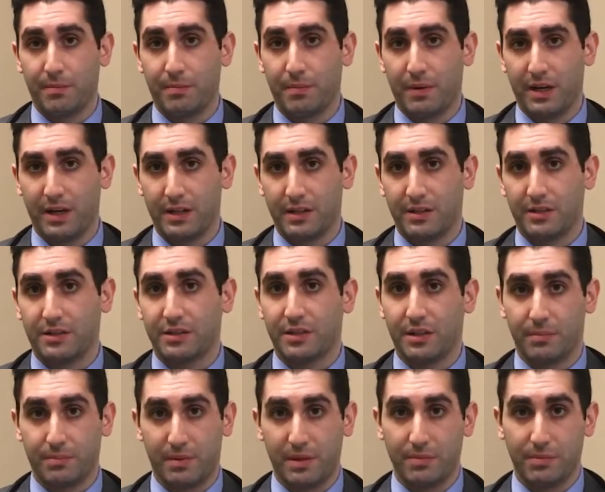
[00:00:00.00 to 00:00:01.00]
but
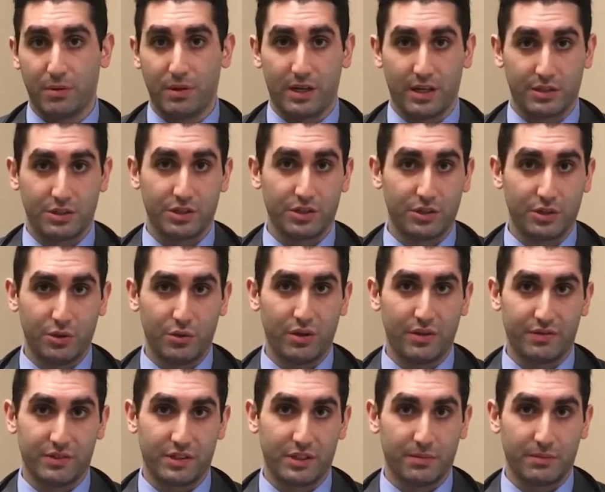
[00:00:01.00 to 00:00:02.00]
some people actually do
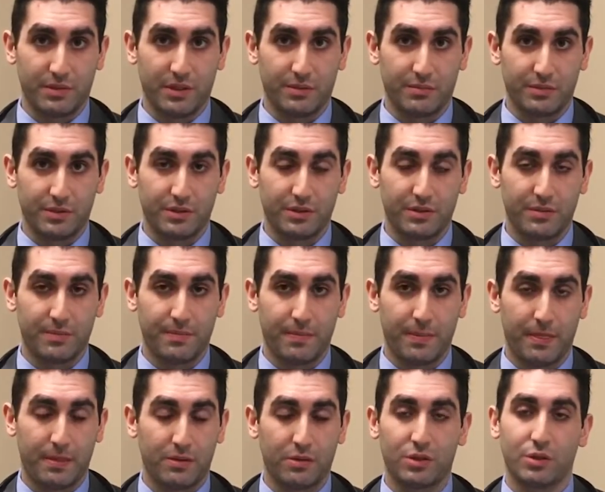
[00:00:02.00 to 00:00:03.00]
have symptoms.
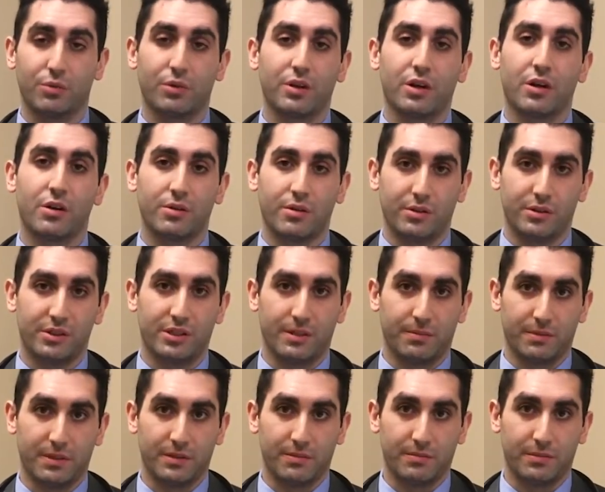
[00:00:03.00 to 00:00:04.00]
So what are those
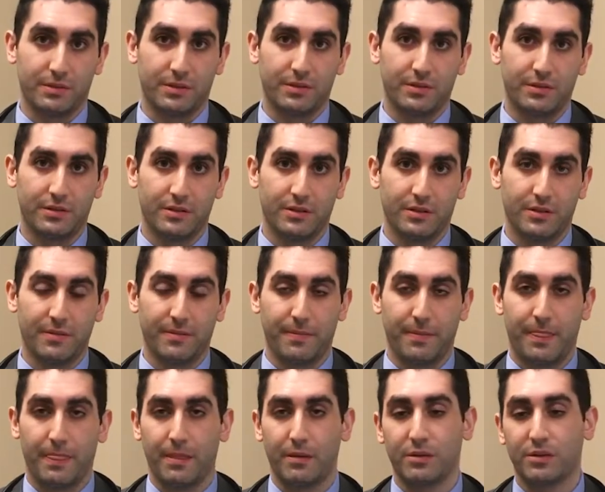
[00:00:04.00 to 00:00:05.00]
symptoms?
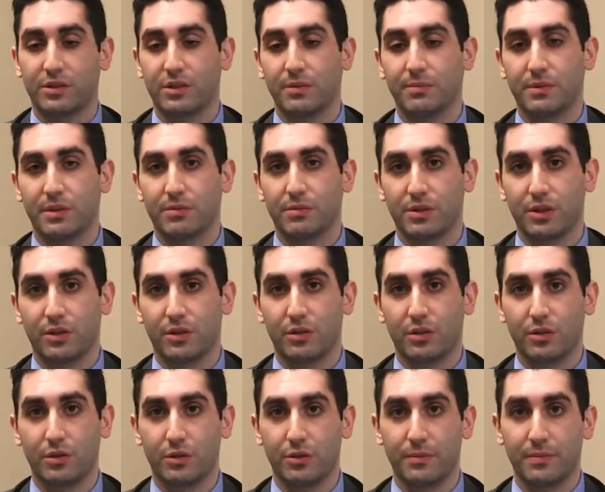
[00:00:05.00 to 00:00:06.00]
Those symptoms
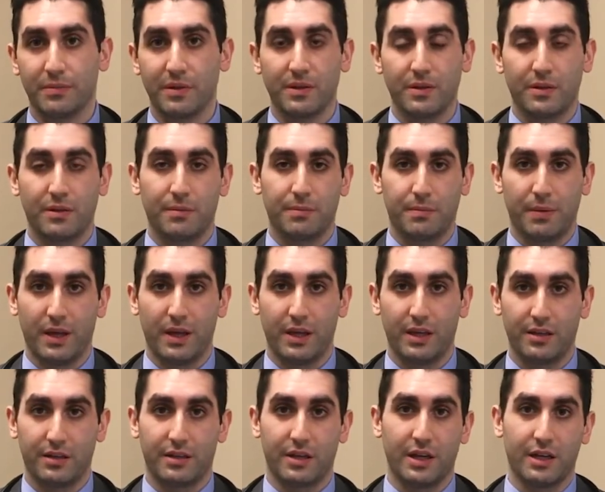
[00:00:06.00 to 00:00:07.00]
include
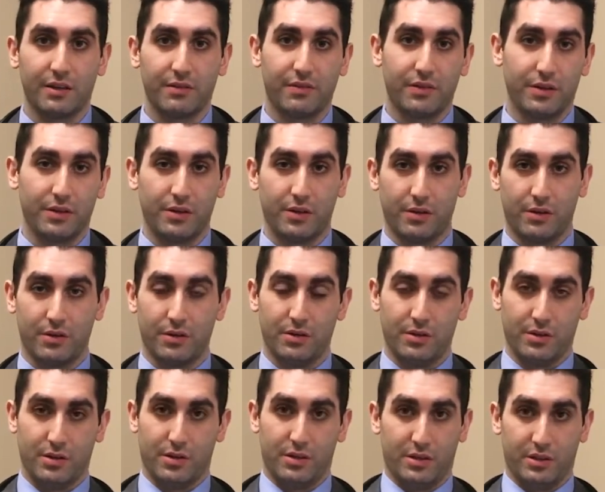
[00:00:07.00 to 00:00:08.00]
pain kind of in your
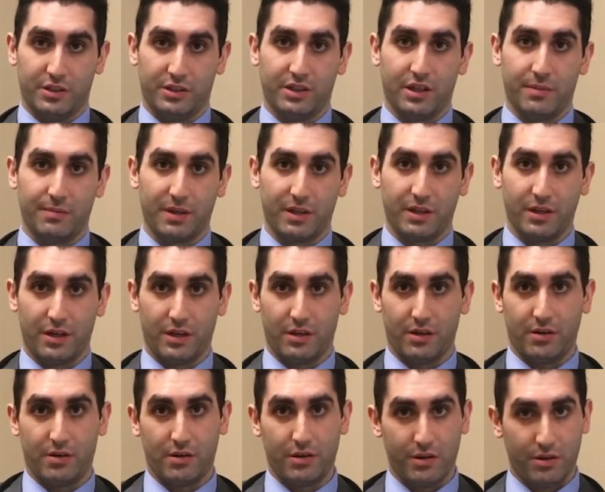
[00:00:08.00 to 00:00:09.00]
stomach
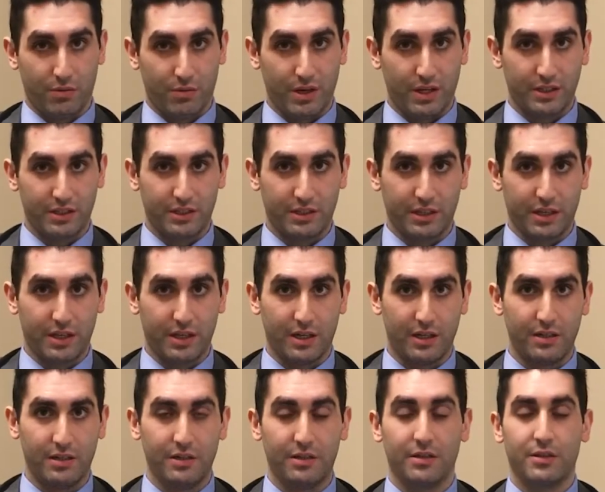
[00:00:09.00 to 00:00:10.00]
here on the right
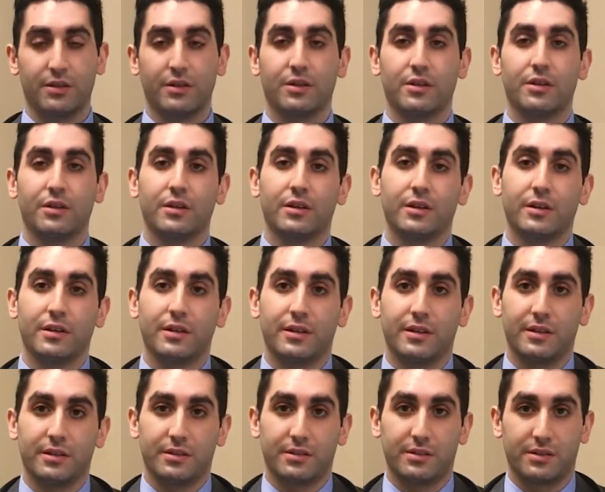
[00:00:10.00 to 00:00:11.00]
side,
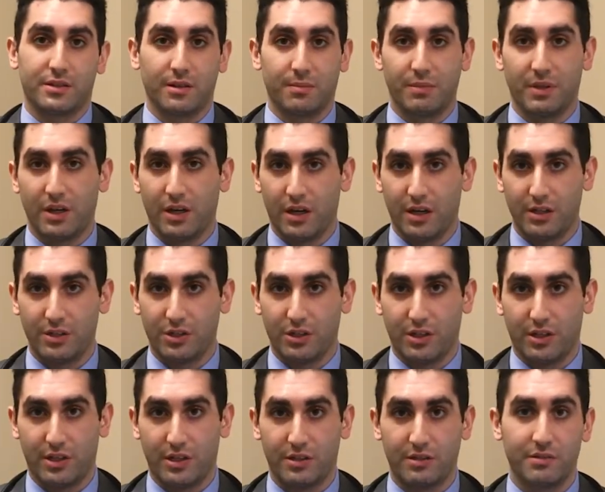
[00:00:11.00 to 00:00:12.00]
some
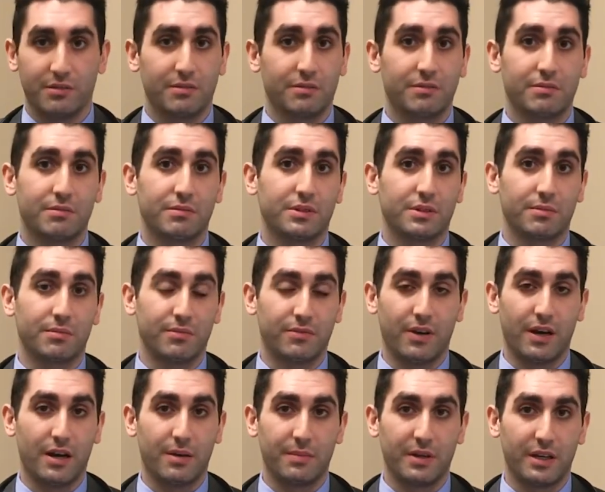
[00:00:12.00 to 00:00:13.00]
nausea, some
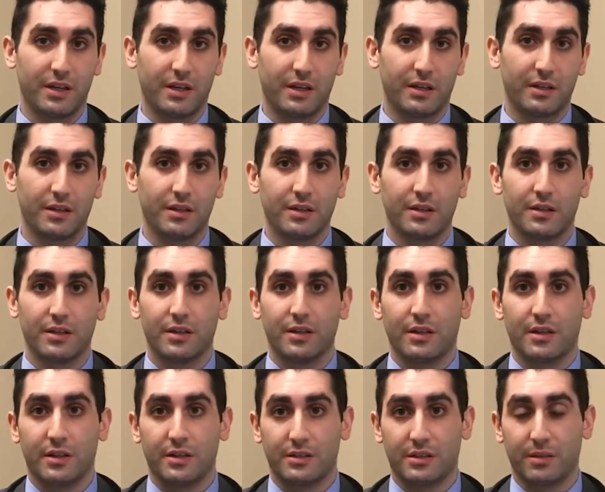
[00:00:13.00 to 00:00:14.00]
vomiting.
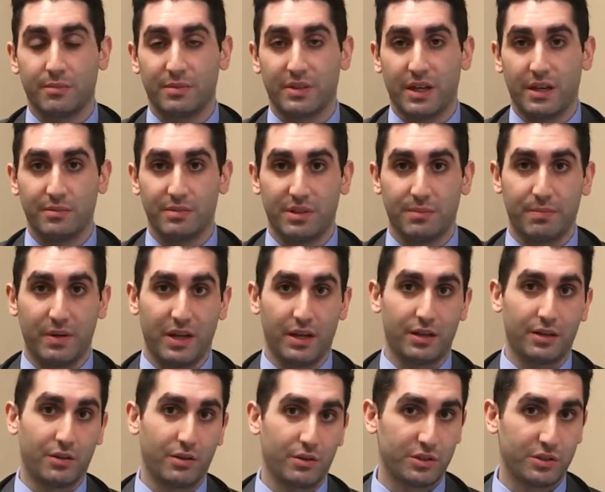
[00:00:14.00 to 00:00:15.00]
Sometimes the
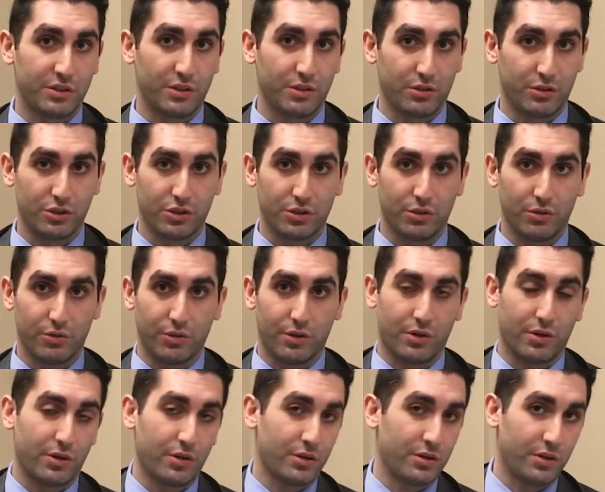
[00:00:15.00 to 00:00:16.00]
pain to your
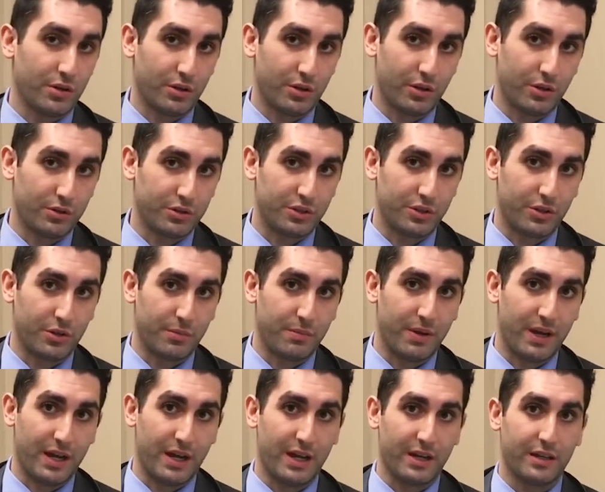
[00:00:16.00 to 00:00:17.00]
shoulder or goes to your
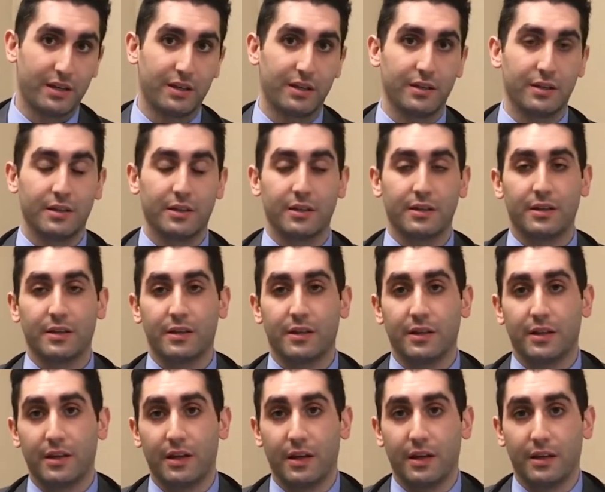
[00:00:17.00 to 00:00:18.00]
back,
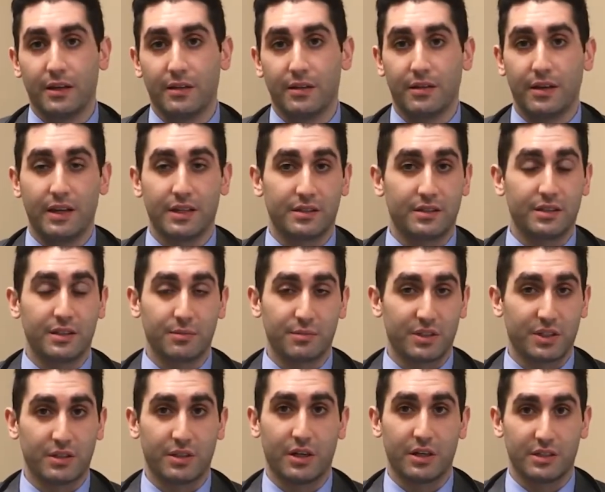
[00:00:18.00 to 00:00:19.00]
and that seems
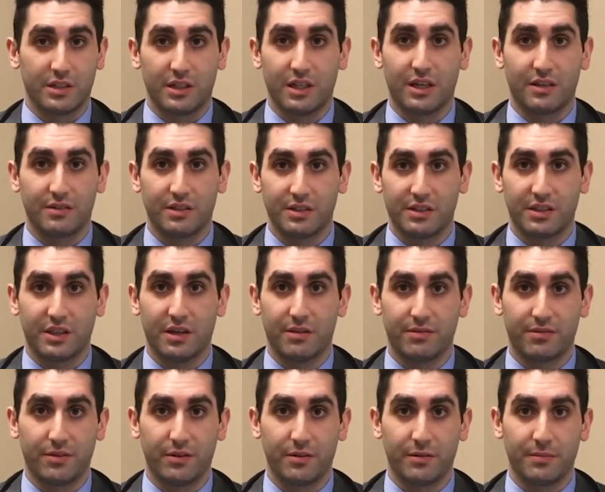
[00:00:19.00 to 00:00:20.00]
to cause a lot of
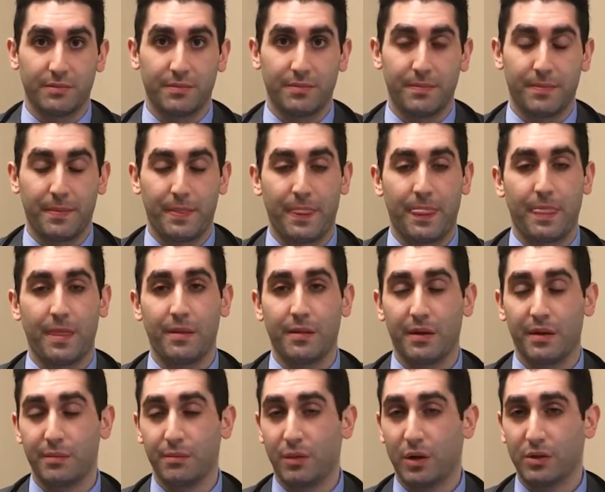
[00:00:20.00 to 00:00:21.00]
discomfort.
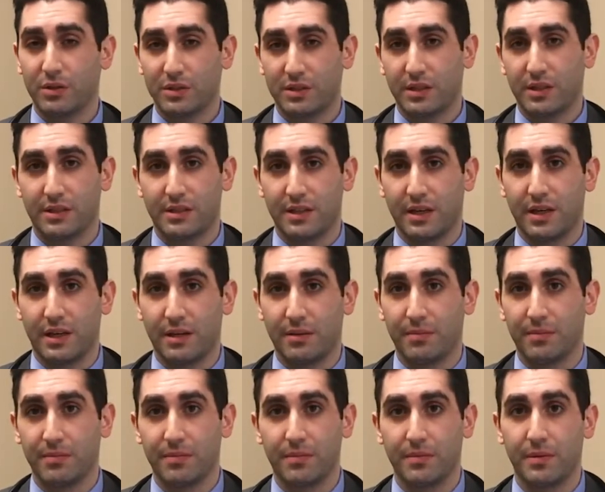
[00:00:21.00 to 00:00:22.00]
And most of the
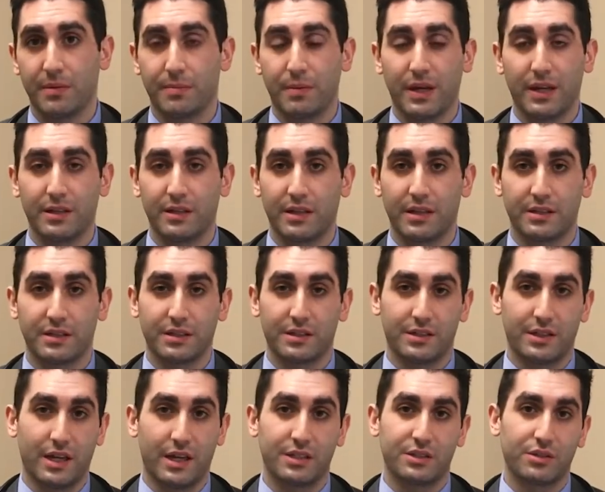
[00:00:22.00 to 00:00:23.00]
time, the pain gets
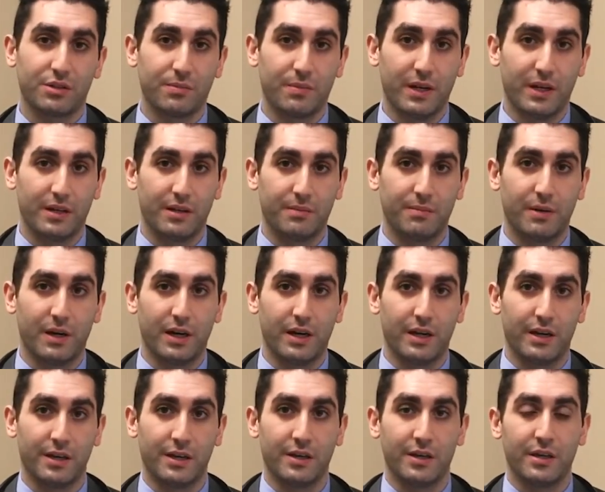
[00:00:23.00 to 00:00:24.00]
exacerbated
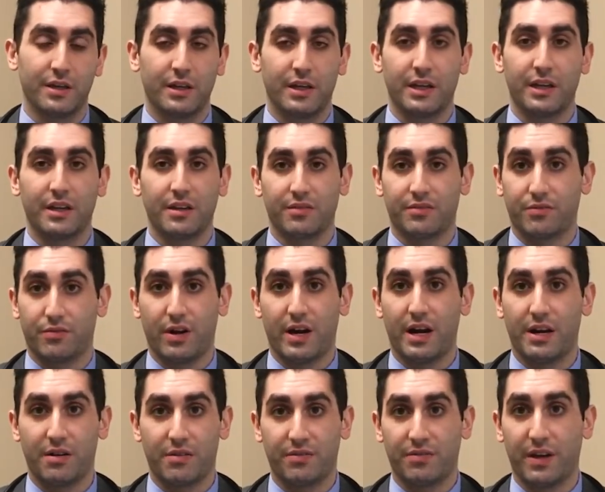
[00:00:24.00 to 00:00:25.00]
by eating
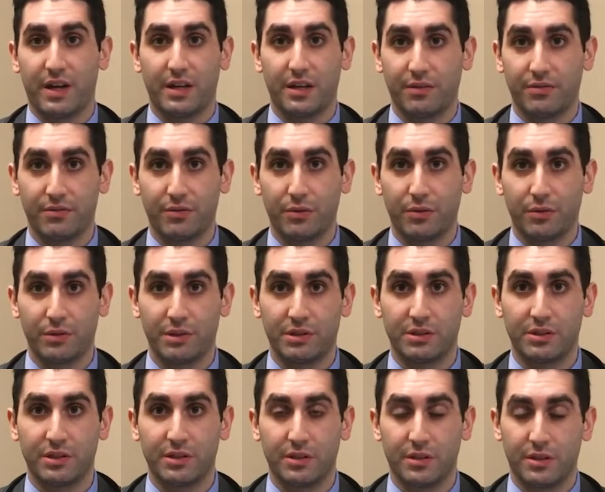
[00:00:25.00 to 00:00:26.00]
fried or fatty
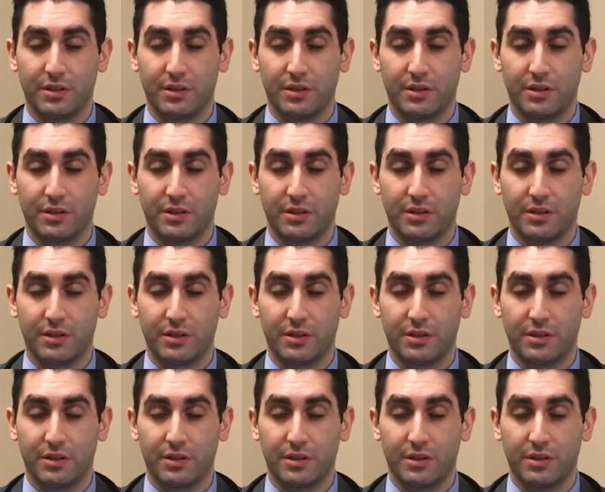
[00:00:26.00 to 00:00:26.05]
foods,